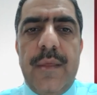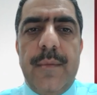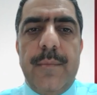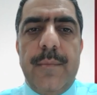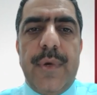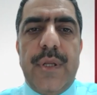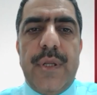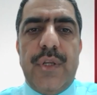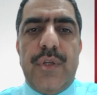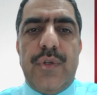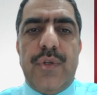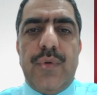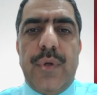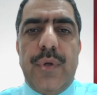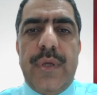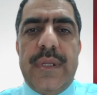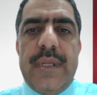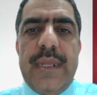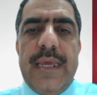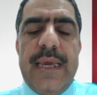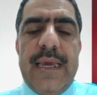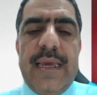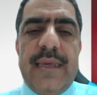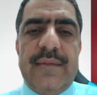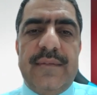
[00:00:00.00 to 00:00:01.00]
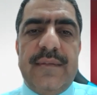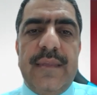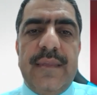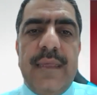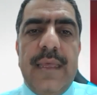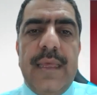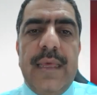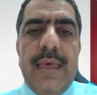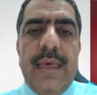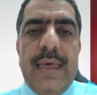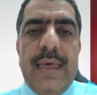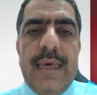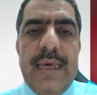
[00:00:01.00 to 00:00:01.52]
but you took it as
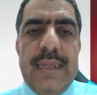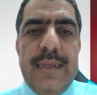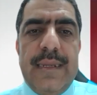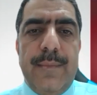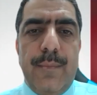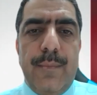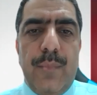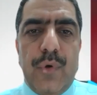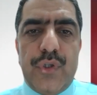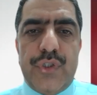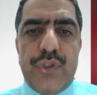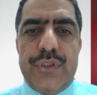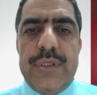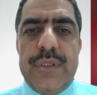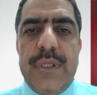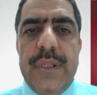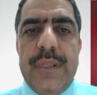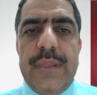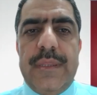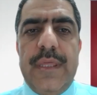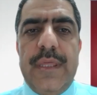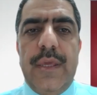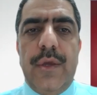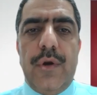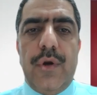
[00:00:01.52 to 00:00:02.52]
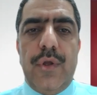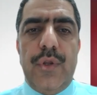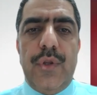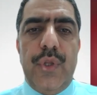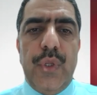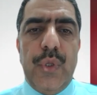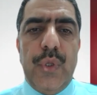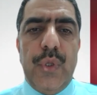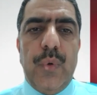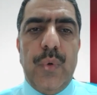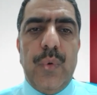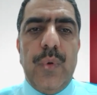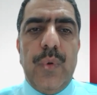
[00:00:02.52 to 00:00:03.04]
an emotional thing on
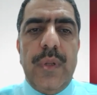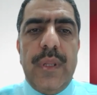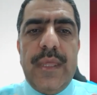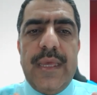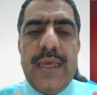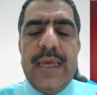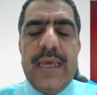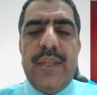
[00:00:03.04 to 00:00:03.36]
you,